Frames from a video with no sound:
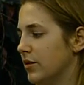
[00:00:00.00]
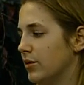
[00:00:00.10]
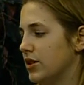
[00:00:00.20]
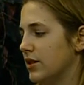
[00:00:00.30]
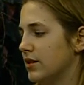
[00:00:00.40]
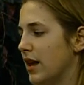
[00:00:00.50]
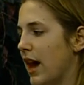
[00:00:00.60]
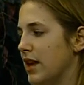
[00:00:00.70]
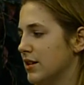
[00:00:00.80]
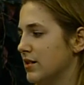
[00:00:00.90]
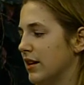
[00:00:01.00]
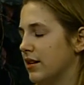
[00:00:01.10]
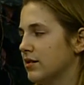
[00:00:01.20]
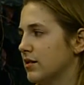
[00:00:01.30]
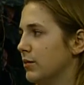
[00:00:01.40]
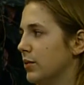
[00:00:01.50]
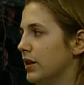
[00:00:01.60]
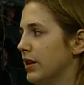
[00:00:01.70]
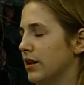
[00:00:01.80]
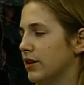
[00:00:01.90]
which is i just think is
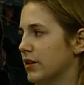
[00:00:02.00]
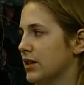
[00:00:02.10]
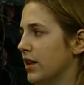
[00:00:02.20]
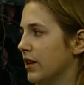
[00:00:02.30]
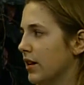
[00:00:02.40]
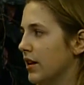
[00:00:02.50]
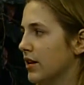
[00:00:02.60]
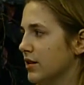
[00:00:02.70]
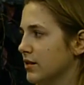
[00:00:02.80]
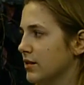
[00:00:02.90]
completely ridiculous it's one of the